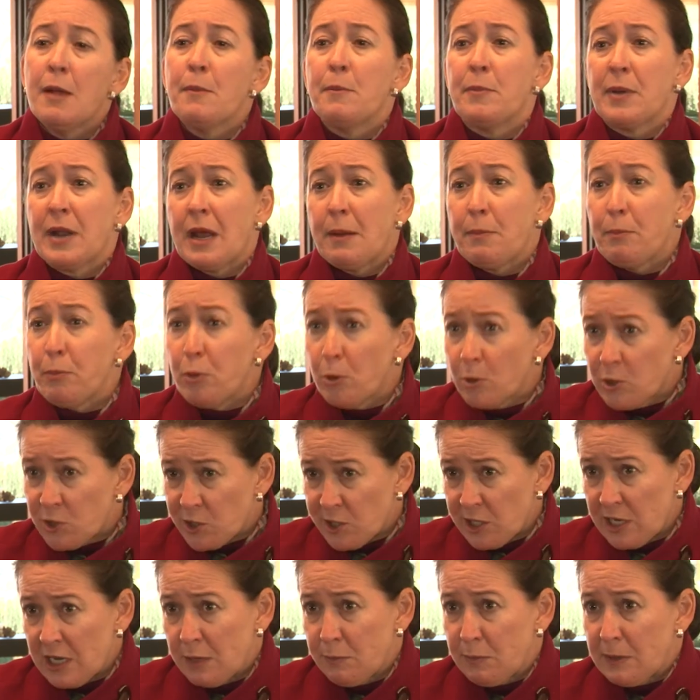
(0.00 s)
But I
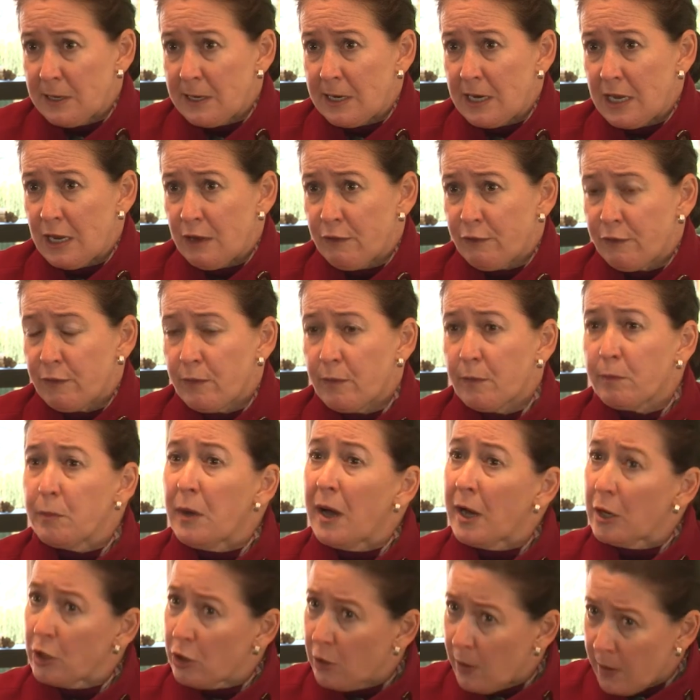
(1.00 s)
personally believe
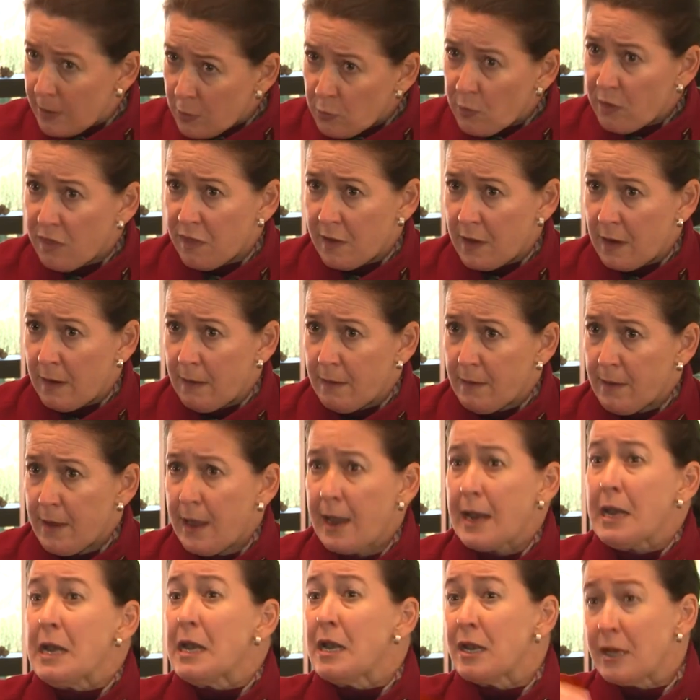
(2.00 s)
by going within
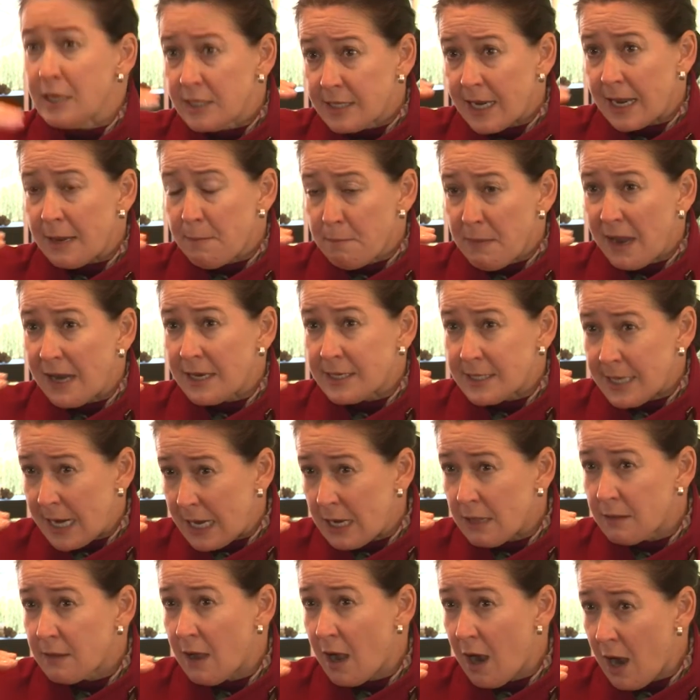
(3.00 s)
and
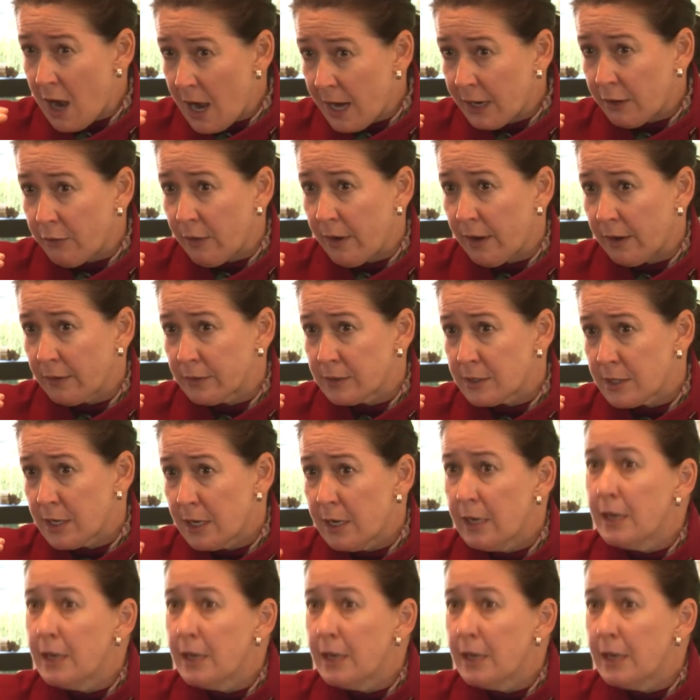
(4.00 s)
maintaining the high ground,